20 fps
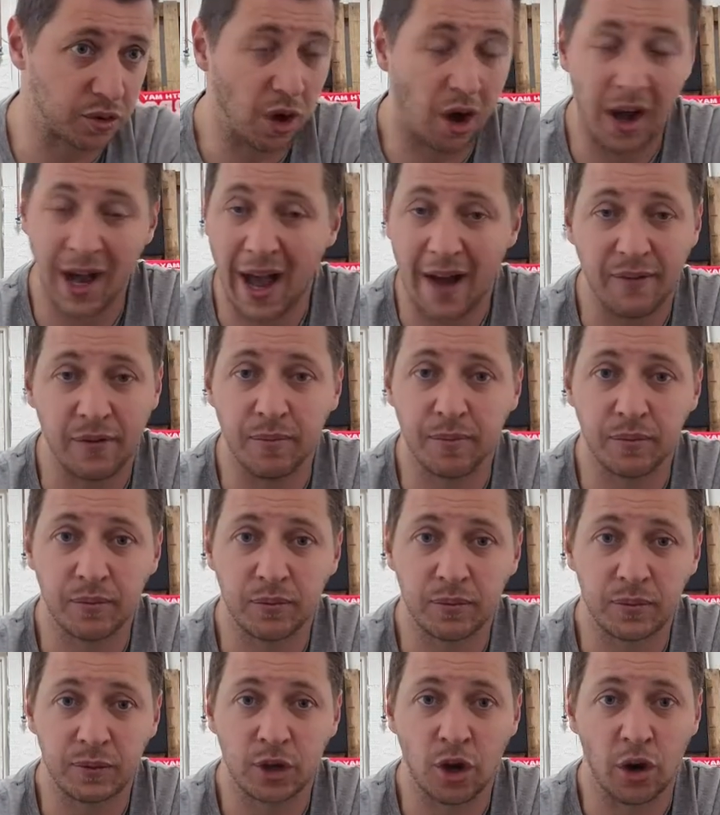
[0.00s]
haven't
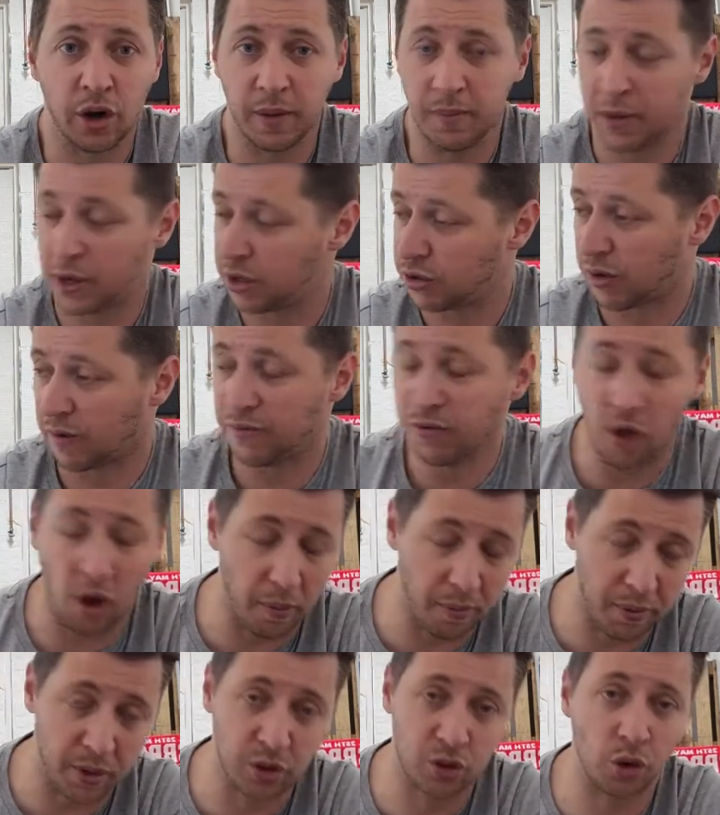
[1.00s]
got it because I've
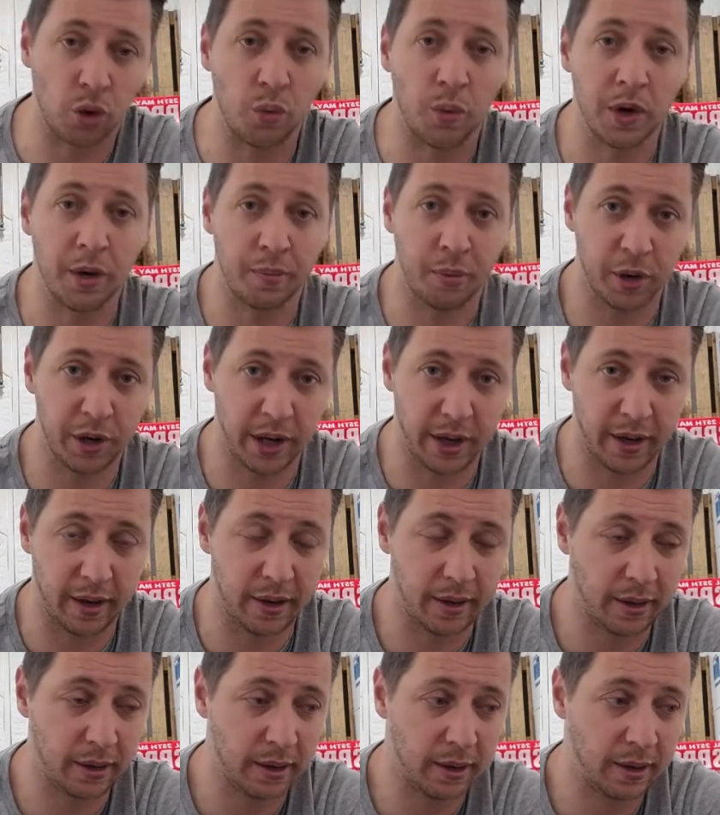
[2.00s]
not been sure where to put it.
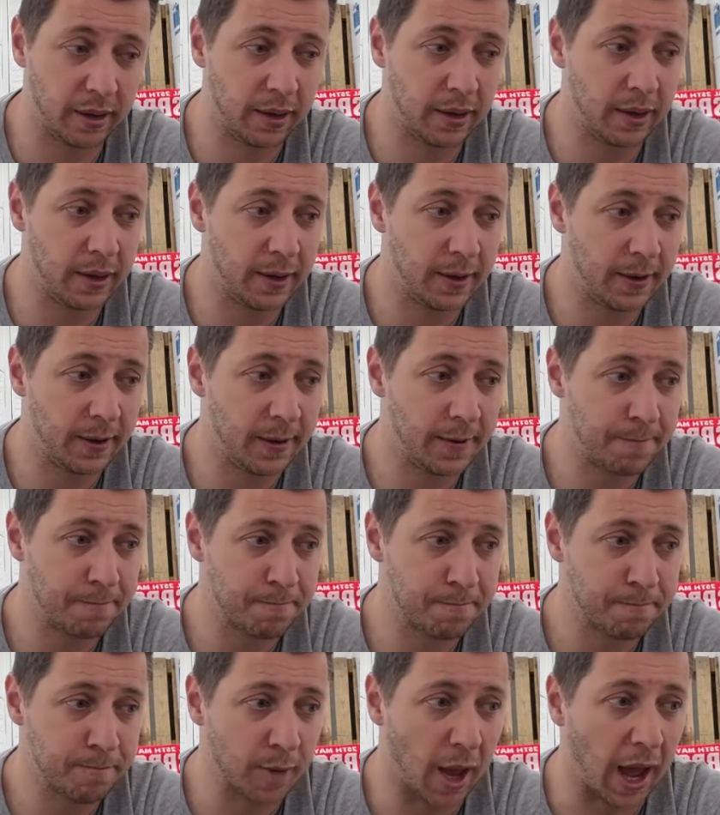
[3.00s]

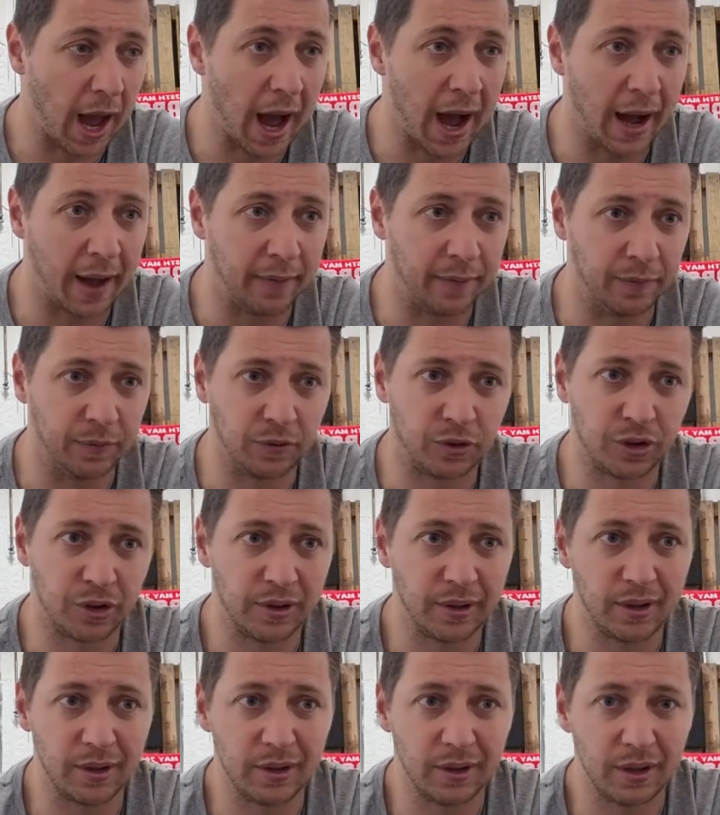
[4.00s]
And
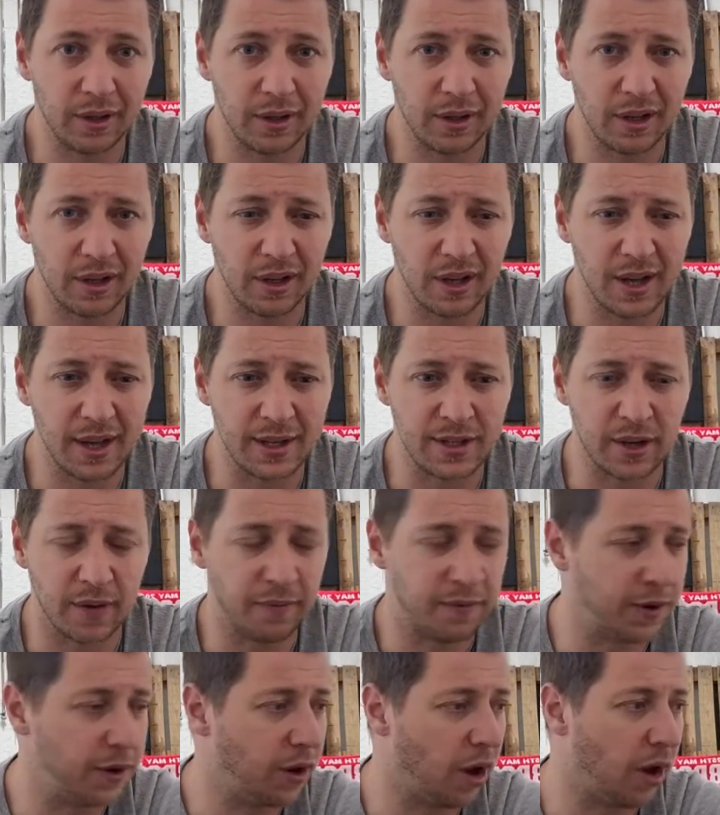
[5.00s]
it's
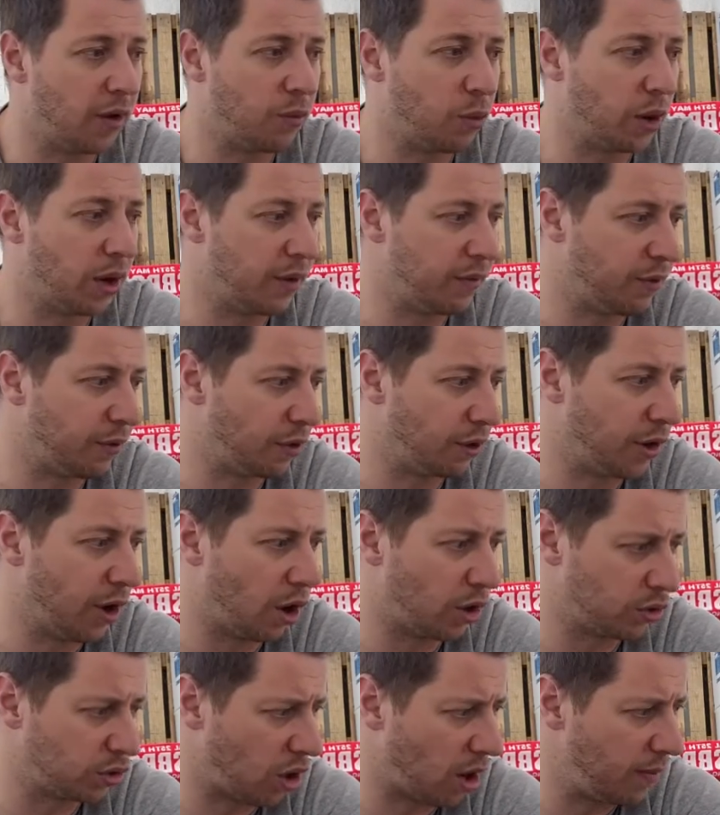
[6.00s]
something I've wanted for a
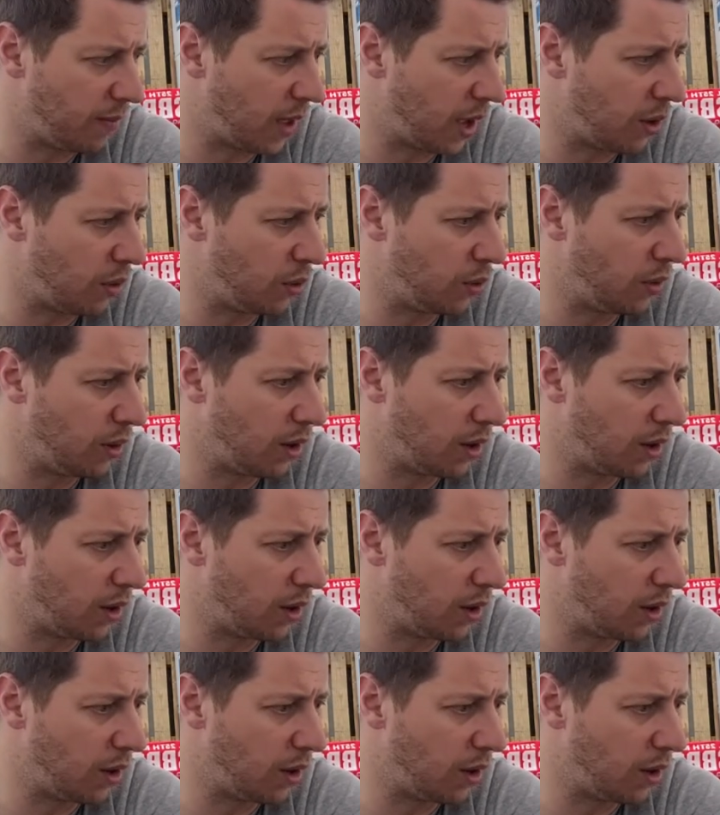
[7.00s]
long time now.